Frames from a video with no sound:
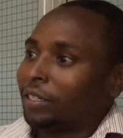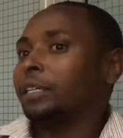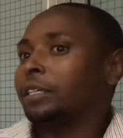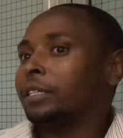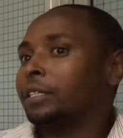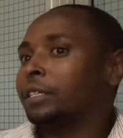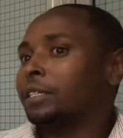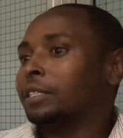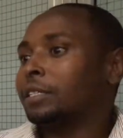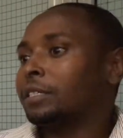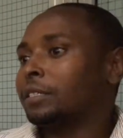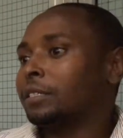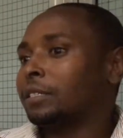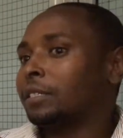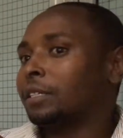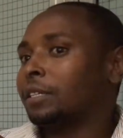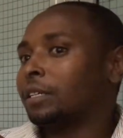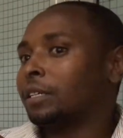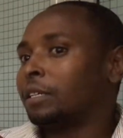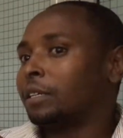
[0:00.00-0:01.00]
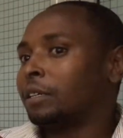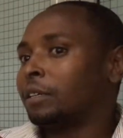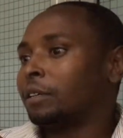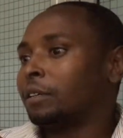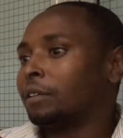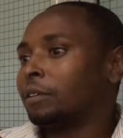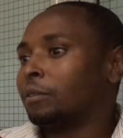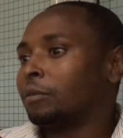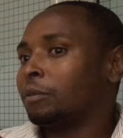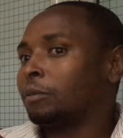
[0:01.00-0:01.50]
It is,
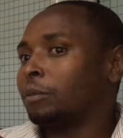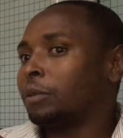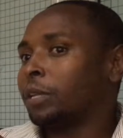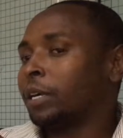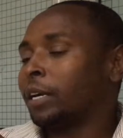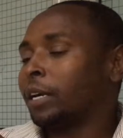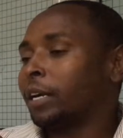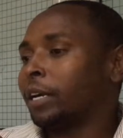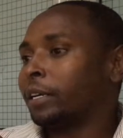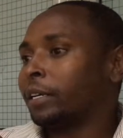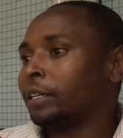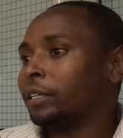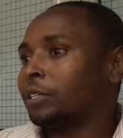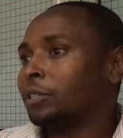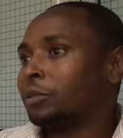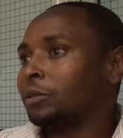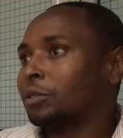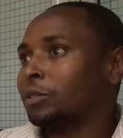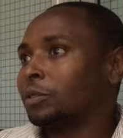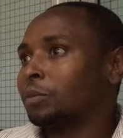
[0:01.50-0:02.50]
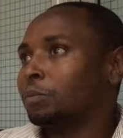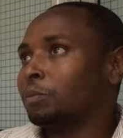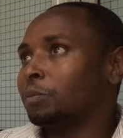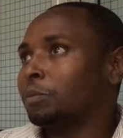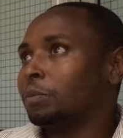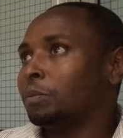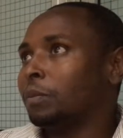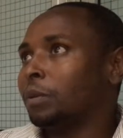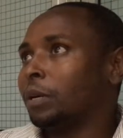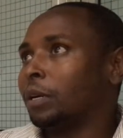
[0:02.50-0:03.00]
the courage was
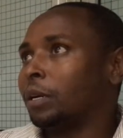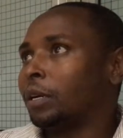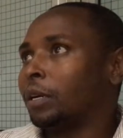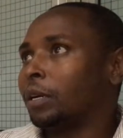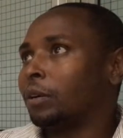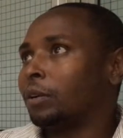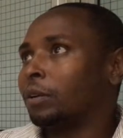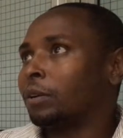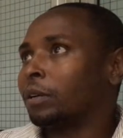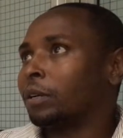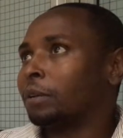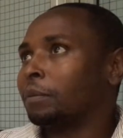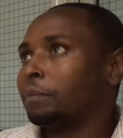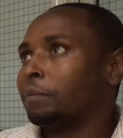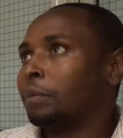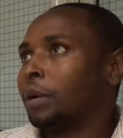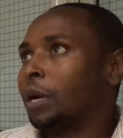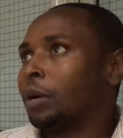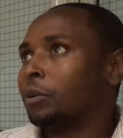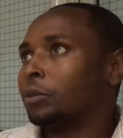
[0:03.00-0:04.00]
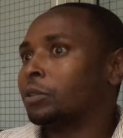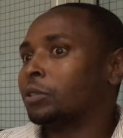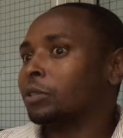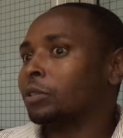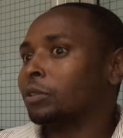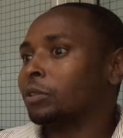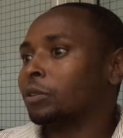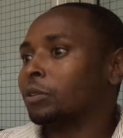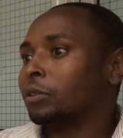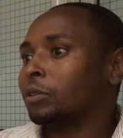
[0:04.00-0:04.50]
all about,